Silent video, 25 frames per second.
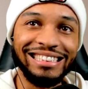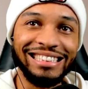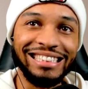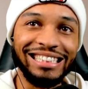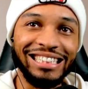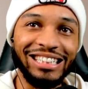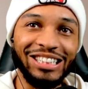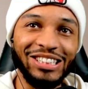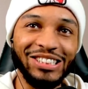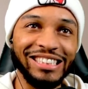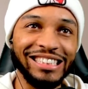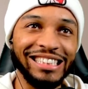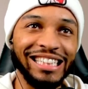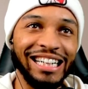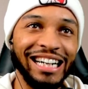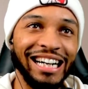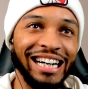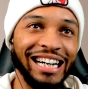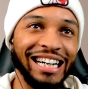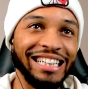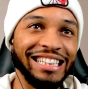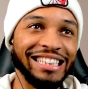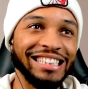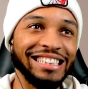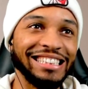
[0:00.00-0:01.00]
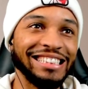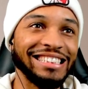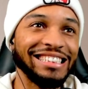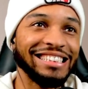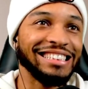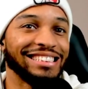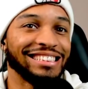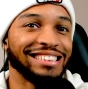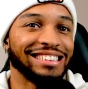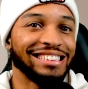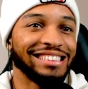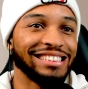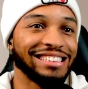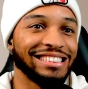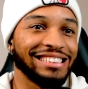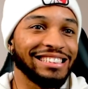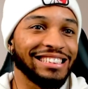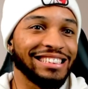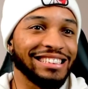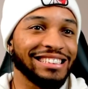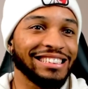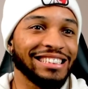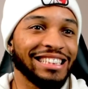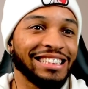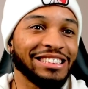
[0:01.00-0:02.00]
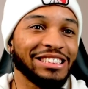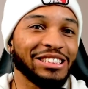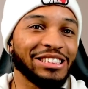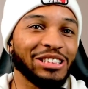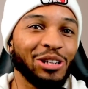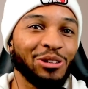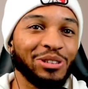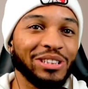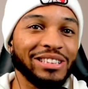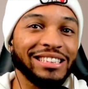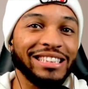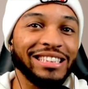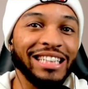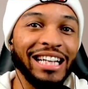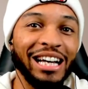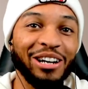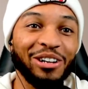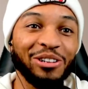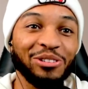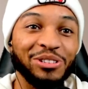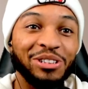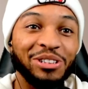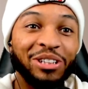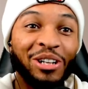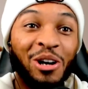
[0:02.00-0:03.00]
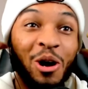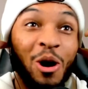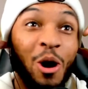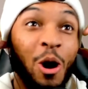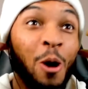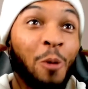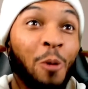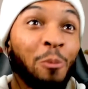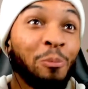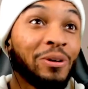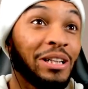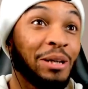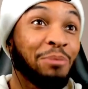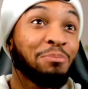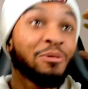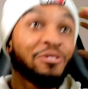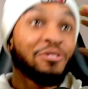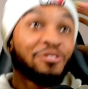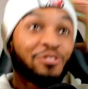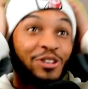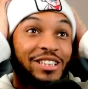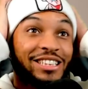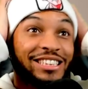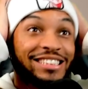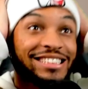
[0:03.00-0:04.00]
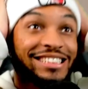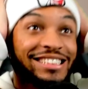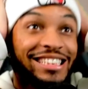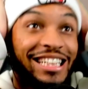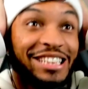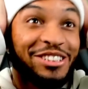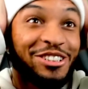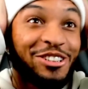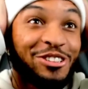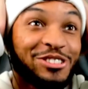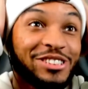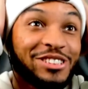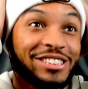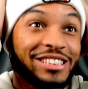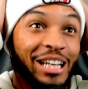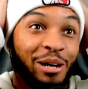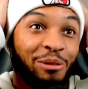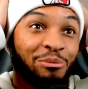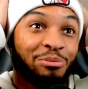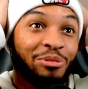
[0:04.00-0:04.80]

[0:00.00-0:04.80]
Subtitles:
Oh god. The sun's going down. Open it before the sun goes down,